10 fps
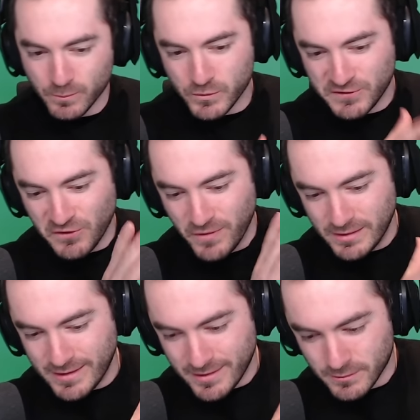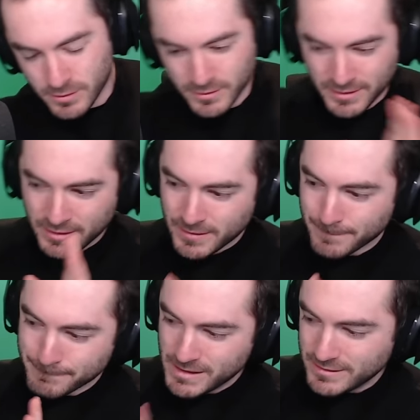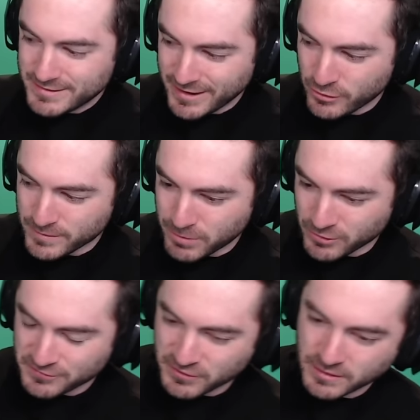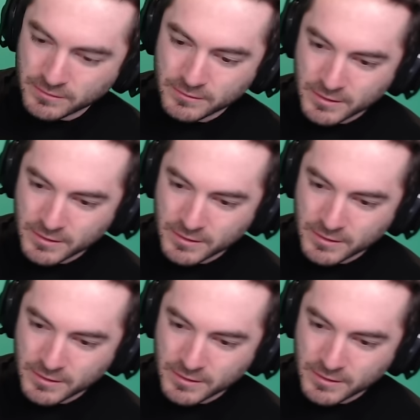civilian, military person,